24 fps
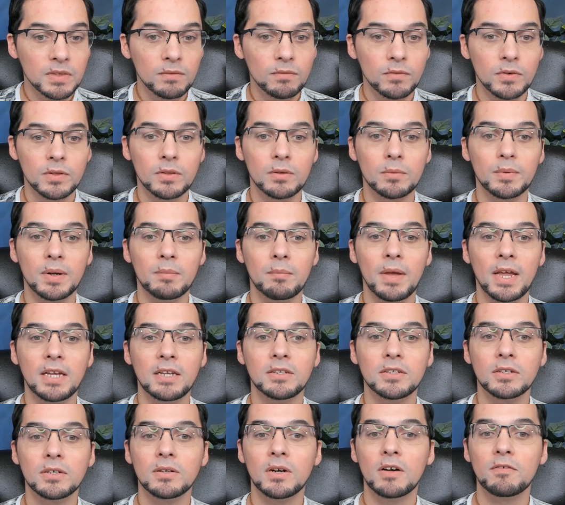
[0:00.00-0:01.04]
for the
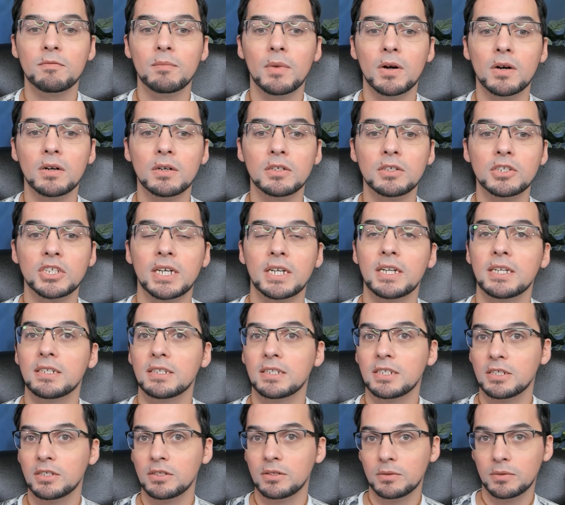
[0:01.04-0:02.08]
remainder of March and
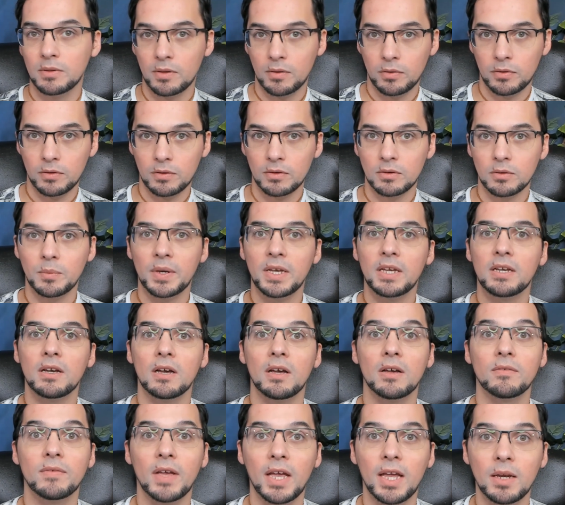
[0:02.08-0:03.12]
into the third week
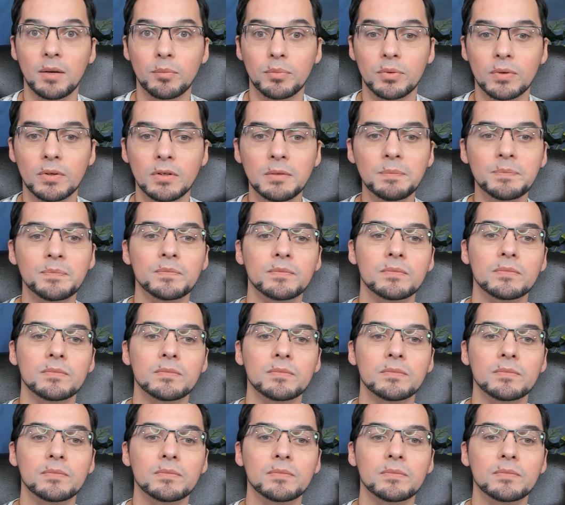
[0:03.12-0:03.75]
of April.